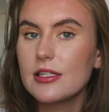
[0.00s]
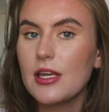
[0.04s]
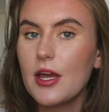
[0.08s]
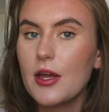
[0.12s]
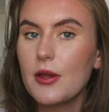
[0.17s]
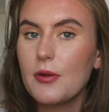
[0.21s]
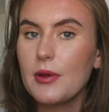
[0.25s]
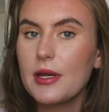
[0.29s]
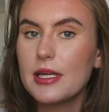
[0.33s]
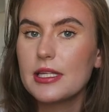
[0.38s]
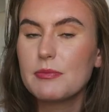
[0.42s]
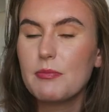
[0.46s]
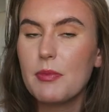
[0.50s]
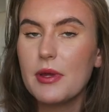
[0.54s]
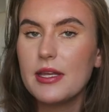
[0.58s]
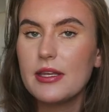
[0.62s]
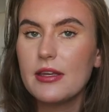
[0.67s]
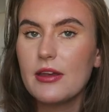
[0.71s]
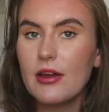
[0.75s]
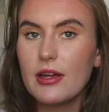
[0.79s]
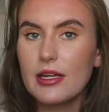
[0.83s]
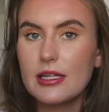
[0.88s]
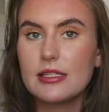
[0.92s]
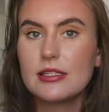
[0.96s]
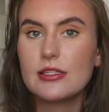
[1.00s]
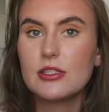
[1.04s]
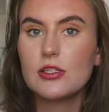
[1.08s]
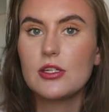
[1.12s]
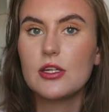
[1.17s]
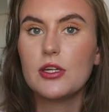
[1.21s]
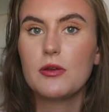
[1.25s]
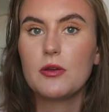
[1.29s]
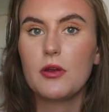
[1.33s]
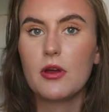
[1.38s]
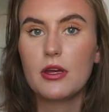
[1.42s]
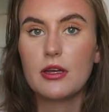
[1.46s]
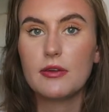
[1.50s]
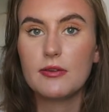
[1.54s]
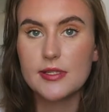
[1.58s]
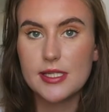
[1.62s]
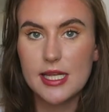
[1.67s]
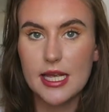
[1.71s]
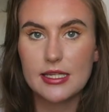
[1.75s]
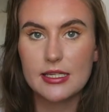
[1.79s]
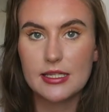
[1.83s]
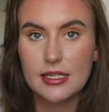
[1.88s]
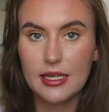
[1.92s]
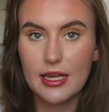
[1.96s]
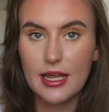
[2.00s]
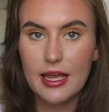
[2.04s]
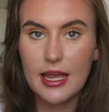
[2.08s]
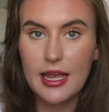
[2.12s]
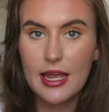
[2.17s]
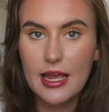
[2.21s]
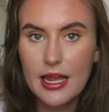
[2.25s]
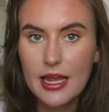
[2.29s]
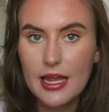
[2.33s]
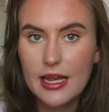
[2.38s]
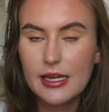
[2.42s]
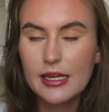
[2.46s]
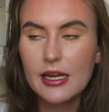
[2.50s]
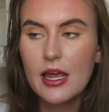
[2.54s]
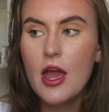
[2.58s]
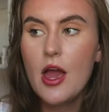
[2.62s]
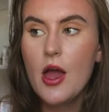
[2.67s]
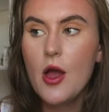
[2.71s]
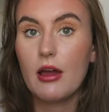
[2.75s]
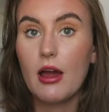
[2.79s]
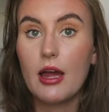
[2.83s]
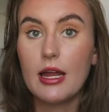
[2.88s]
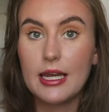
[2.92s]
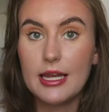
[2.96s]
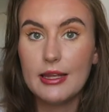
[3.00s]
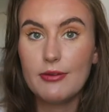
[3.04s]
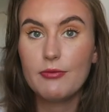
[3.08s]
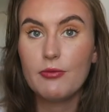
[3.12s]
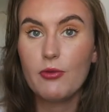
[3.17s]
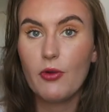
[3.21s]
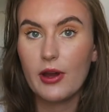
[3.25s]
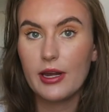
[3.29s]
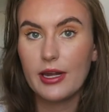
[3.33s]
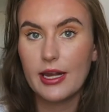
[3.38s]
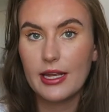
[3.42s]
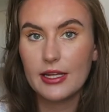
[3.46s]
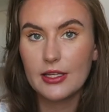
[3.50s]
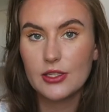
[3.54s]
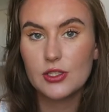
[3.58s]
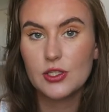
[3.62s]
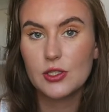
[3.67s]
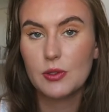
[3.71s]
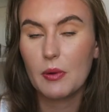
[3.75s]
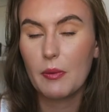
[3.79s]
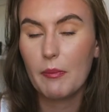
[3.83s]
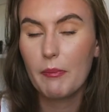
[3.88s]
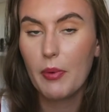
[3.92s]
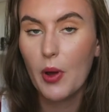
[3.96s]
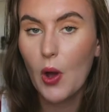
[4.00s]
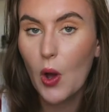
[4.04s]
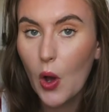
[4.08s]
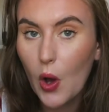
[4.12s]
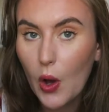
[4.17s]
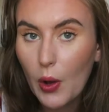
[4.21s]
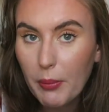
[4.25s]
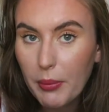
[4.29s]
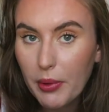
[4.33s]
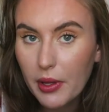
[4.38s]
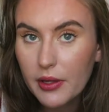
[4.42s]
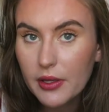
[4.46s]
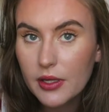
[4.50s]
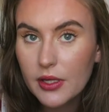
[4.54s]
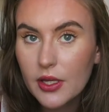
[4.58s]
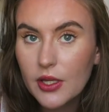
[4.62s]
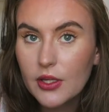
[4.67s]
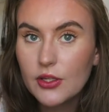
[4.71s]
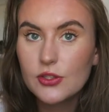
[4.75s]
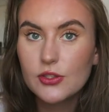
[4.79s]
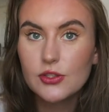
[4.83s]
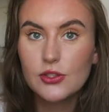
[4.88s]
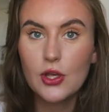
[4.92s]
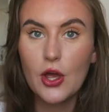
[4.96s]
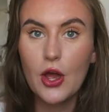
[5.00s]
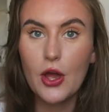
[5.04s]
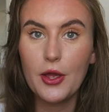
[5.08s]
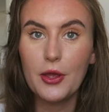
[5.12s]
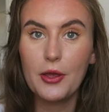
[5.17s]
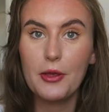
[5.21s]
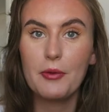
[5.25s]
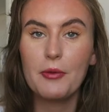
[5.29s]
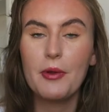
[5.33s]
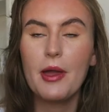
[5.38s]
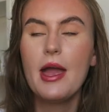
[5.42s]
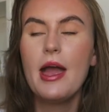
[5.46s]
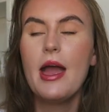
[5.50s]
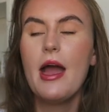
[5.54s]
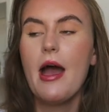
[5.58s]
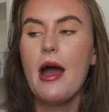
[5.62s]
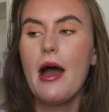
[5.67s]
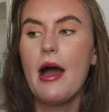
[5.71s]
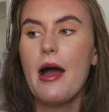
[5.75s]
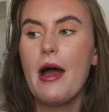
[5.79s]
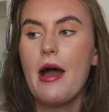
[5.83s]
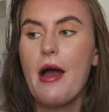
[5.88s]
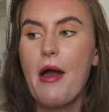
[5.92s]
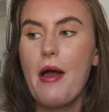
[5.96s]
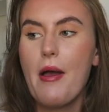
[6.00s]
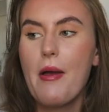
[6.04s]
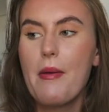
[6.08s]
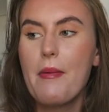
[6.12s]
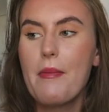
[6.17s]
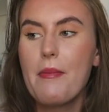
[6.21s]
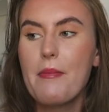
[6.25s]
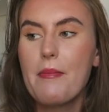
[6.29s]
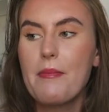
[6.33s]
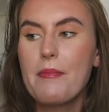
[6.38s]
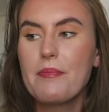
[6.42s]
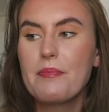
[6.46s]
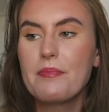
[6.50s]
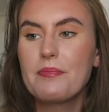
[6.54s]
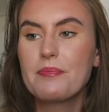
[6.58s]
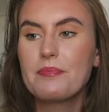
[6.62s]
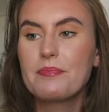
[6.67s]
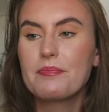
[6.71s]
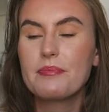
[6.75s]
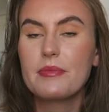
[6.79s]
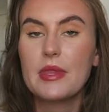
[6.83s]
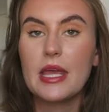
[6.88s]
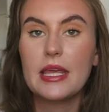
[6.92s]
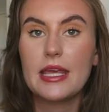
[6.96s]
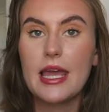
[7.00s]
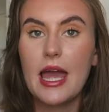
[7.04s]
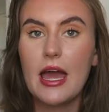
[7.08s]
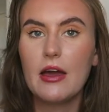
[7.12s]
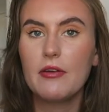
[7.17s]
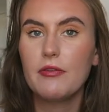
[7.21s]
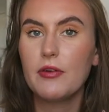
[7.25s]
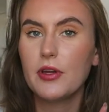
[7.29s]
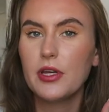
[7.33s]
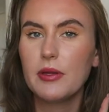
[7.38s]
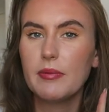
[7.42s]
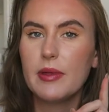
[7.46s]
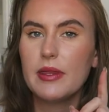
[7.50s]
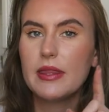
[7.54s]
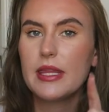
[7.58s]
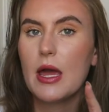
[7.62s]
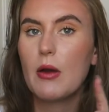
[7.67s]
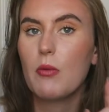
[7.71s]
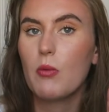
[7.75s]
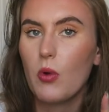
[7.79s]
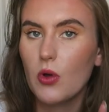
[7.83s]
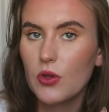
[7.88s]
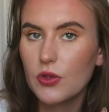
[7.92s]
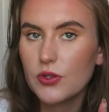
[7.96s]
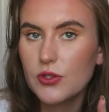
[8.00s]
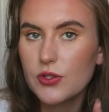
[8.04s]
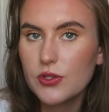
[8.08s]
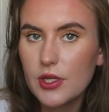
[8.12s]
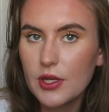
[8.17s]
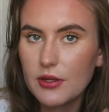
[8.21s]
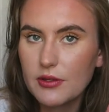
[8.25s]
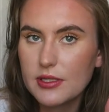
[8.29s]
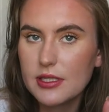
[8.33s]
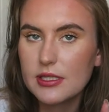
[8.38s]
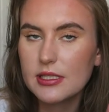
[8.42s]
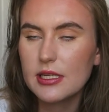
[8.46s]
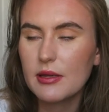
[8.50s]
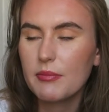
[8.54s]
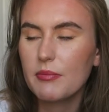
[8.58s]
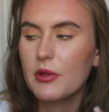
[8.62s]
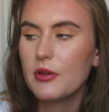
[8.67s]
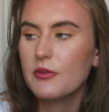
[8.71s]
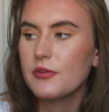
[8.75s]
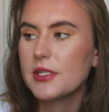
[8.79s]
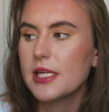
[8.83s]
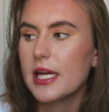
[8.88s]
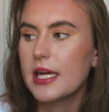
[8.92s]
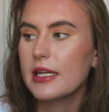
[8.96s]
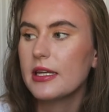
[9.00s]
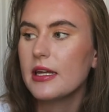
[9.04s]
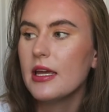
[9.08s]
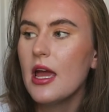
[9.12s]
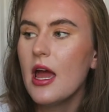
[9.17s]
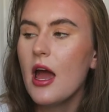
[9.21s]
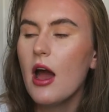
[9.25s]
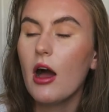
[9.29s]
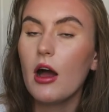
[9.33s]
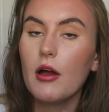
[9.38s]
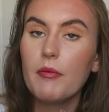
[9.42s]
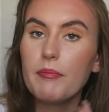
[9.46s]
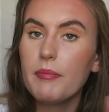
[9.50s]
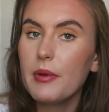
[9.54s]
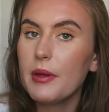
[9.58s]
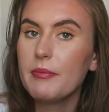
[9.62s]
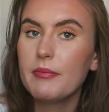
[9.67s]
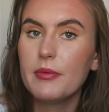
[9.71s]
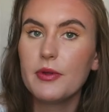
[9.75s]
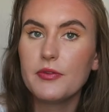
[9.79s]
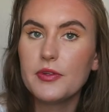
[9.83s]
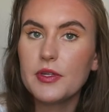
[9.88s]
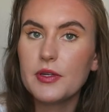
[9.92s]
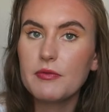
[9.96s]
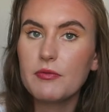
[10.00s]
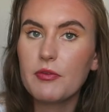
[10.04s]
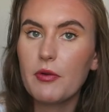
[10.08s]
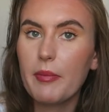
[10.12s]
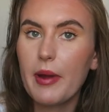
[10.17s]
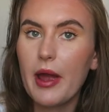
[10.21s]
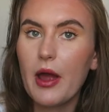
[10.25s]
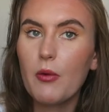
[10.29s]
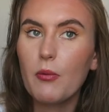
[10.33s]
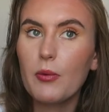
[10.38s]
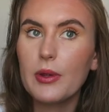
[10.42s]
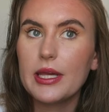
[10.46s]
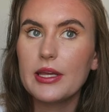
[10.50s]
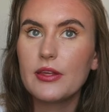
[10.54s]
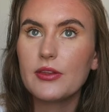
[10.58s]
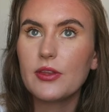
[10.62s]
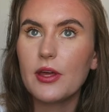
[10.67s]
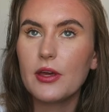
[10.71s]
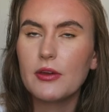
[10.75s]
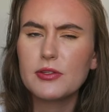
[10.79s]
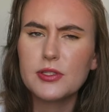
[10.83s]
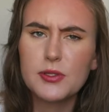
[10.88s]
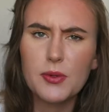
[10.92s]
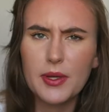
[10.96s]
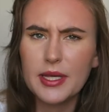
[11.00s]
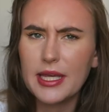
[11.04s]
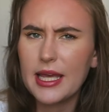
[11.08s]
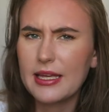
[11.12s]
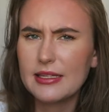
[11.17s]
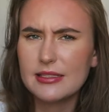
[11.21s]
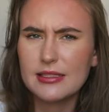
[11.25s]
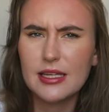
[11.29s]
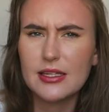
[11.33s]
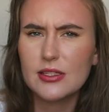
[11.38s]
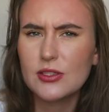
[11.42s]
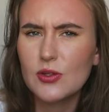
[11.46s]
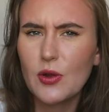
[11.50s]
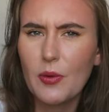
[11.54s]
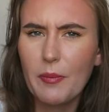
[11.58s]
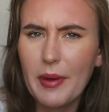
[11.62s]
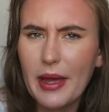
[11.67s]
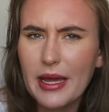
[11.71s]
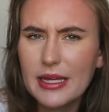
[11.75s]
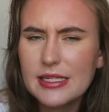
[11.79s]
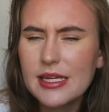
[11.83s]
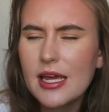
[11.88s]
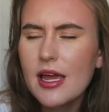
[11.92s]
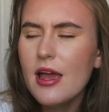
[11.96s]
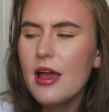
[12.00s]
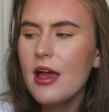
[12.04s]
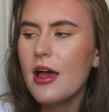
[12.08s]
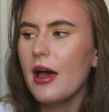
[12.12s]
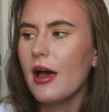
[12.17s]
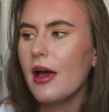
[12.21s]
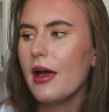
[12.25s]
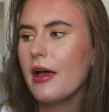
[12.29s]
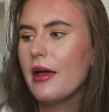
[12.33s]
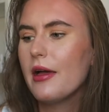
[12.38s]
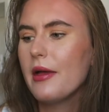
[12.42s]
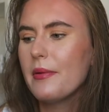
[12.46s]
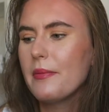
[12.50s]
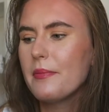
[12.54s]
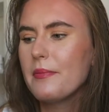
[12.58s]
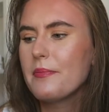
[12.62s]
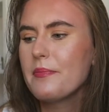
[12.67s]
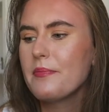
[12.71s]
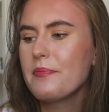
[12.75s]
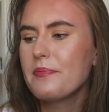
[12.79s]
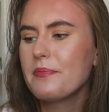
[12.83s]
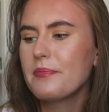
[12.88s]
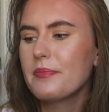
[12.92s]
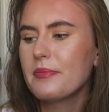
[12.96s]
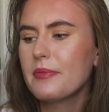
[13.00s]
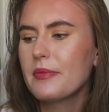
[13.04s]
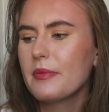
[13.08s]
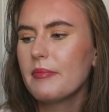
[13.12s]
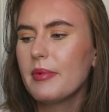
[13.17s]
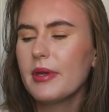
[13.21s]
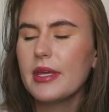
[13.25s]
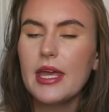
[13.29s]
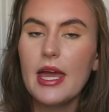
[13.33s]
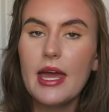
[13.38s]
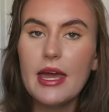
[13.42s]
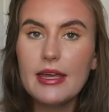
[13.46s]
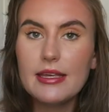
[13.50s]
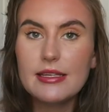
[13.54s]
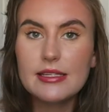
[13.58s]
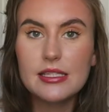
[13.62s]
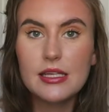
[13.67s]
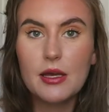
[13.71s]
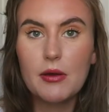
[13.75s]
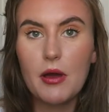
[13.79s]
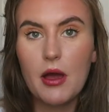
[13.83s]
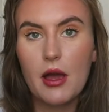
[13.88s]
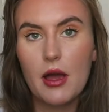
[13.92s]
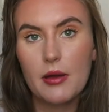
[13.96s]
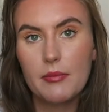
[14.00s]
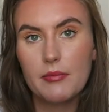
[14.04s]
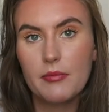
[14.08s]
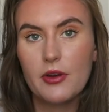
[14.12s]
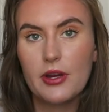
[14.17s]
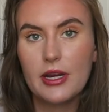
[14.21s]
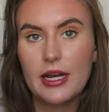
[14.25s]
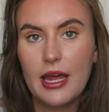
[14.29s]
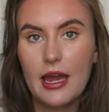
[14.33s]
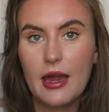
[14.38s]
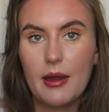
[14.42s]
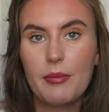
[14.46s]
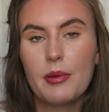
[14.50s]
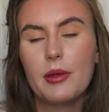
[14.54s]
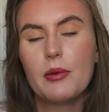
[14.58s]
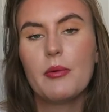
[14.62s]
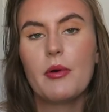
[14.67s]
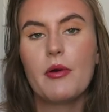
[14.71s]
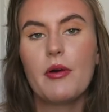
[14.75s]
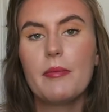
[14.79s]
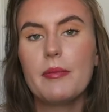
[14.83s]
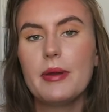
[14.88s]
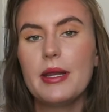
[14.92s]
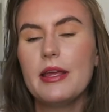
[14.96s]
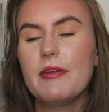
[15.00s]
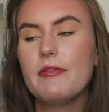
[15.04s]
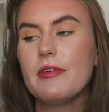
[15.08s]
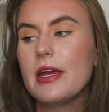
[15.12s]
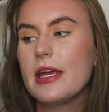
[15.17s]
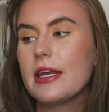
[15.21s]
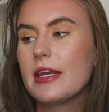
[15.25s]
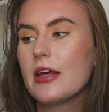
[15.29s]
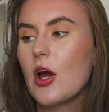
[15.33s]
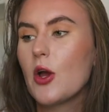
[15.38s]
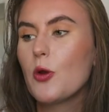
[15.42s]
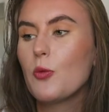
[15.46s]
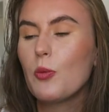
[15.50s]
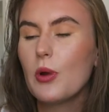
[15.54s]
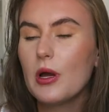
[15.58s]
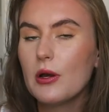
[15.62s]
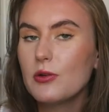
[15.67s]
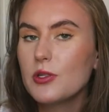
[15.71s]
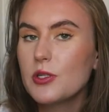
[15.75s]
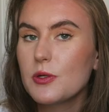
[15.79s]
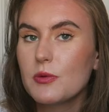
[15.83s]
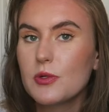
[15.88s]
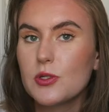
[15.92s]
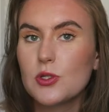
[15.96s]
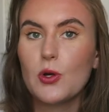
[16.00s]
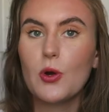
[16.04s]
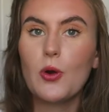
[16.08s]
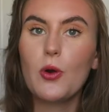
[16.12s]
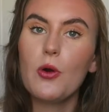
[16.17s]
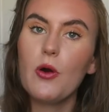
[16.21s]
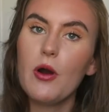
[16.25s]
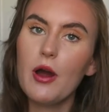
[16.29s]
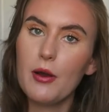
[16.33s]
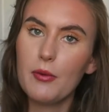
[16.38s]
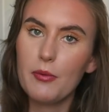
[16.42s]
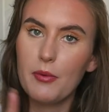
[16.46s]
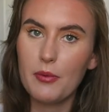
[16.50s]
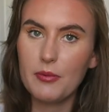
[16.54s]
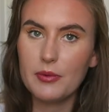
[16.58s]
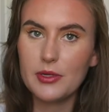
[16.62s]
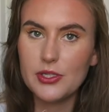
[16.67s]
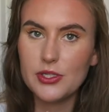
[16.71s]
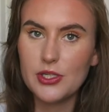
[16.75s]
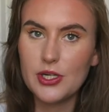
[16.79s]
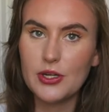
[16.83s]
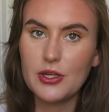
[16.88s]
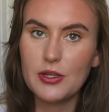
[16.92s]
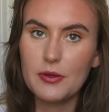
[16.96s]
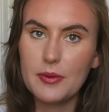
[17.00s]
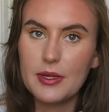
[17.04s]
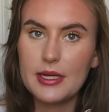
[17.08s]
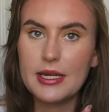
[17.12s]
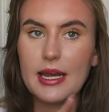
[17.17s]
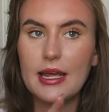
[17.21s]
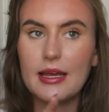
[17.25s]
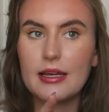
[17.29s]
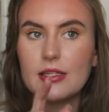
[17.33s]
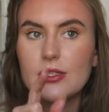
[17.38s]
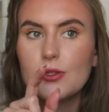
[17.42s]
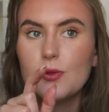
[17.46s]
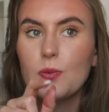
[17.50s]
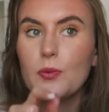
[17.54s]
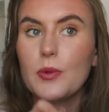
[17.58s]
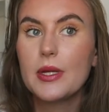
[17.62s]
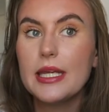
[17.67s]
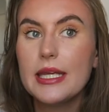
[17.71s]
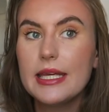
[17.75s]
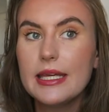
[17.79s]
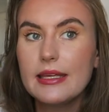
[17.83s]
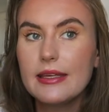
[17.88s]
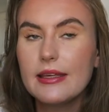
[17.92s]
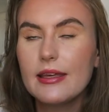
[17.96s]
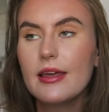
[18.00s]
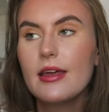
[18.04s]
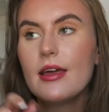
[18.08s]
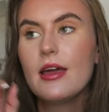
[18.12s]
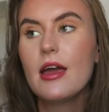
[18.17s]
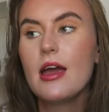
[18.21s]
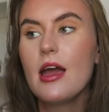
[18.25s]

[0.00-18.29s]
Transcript: So it's been nice to kind of settle in. I live right next to a pub, so um yeah, I've only been there once though since I've moved in. I've been moved in for about a week though, so I guess that's not bad. um But yeah, so I'm really happy where I'm living. I will do a tour. I'll probably show you it next week.